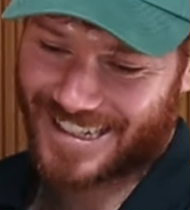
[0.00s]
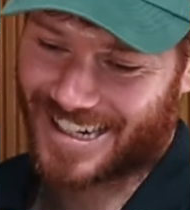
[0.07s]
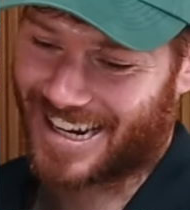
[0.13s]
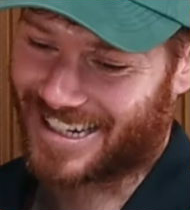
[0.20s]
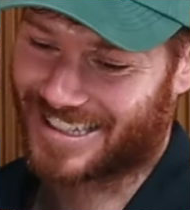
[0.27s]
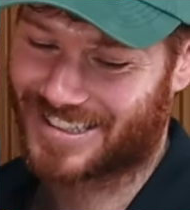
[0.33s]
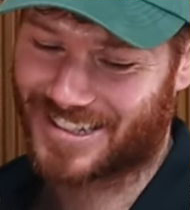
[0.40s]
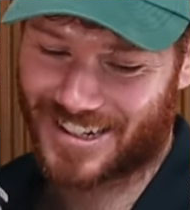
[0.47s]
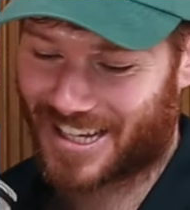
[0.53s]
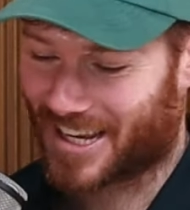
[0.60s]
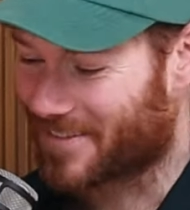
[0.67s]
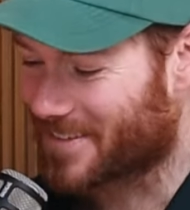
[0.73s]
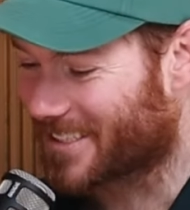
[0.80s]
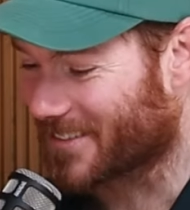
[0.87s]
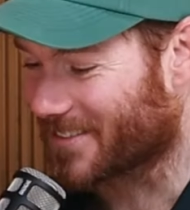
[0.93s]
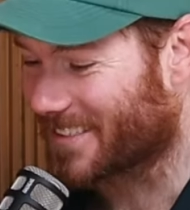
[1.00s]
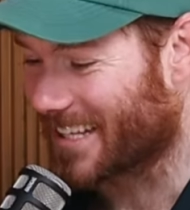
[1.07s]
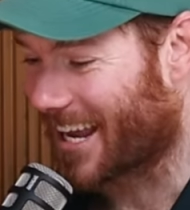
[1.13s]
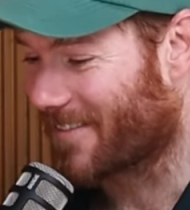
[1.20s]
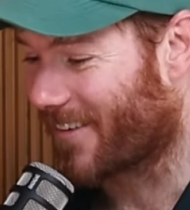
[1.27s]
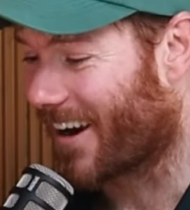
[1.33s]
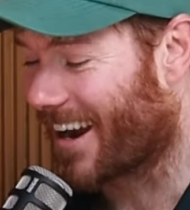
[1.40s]
you just got to keep yourself
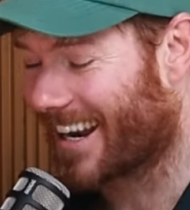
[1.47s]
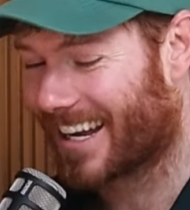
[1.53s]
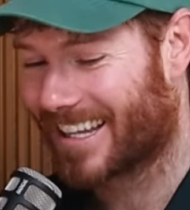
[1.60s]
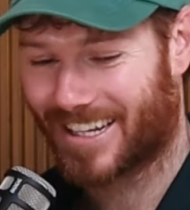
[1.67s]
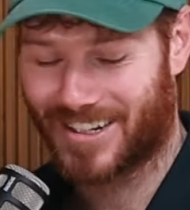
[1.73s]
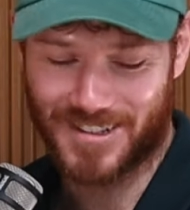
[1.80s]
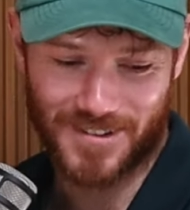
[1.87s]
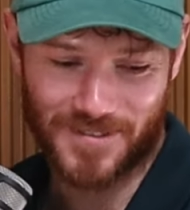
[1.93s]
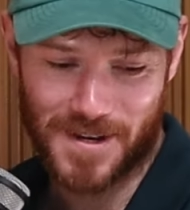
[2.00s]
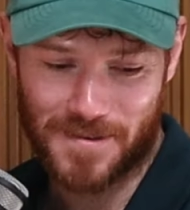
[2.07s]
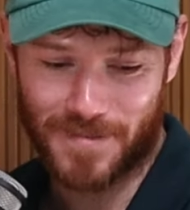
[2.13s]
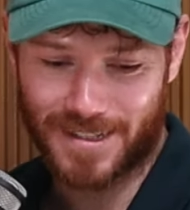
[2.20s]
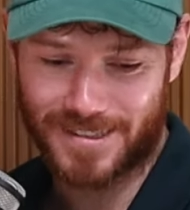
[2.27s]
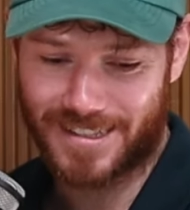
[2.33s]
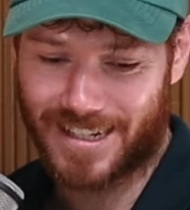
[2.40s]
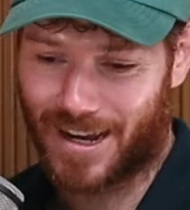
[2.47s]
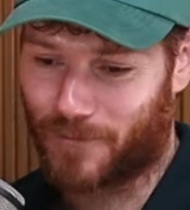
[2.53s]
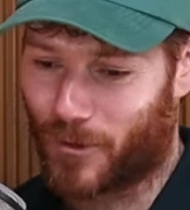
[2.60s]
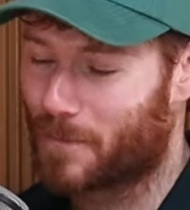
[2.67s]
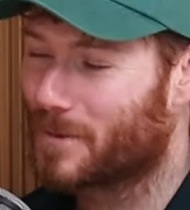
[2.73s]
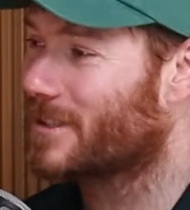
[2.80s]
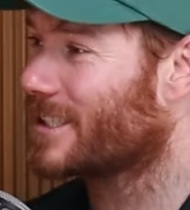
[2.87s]
safe, hide out there in the wing best you can.
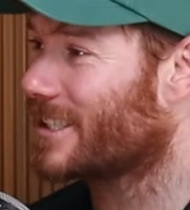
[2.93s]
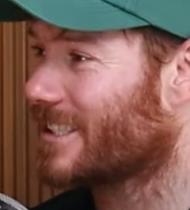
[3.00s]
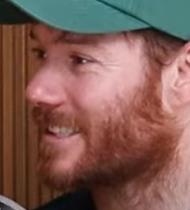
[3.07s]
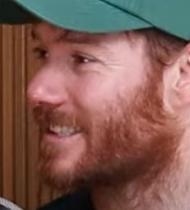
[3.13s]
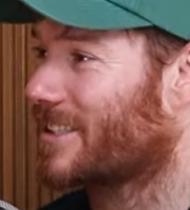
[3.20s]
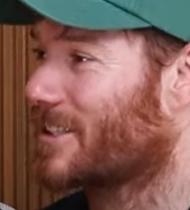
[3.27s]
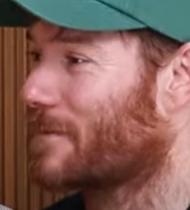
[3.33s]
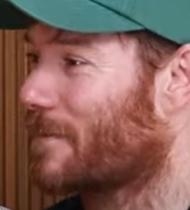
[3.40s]
What positions did you